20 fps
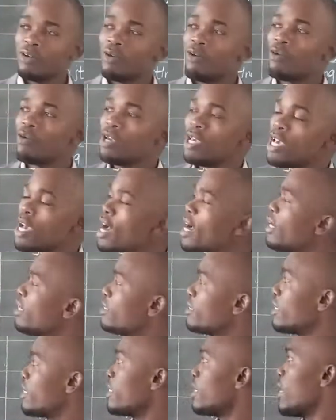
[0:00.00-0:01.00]
we are
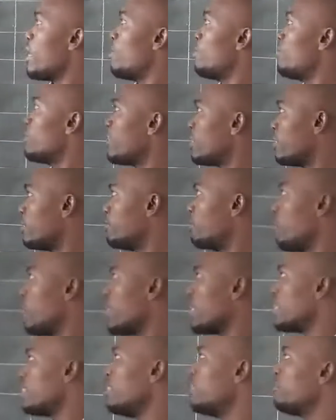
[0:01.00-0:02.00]
surrounded
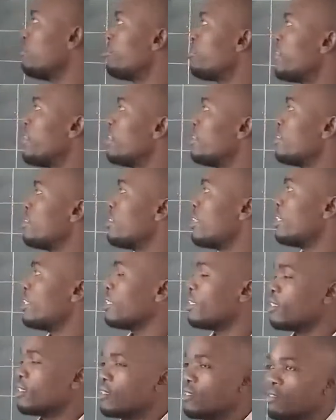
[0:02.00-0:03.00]
by different
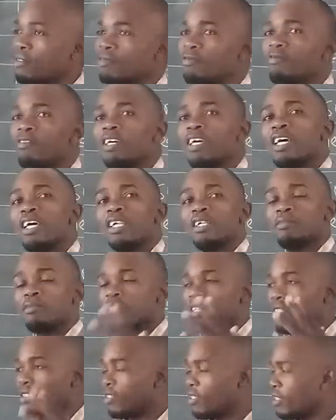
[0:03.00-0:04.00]
things, very
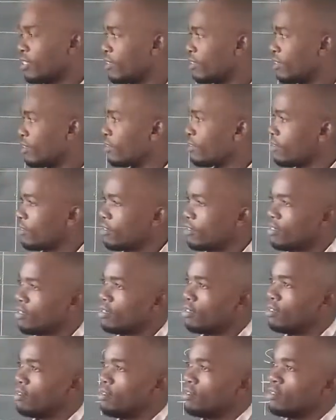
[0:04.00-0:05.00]
many things,
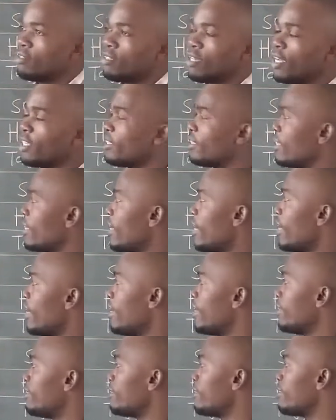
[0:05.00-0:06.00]
such
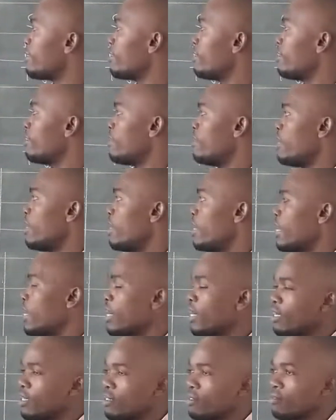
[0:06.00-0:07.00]
as
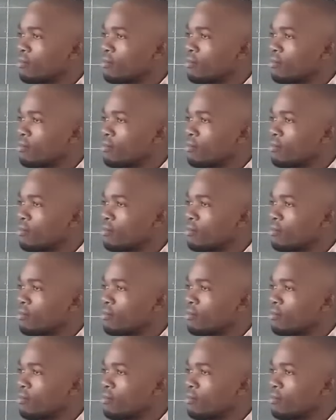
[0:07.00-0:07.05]
air,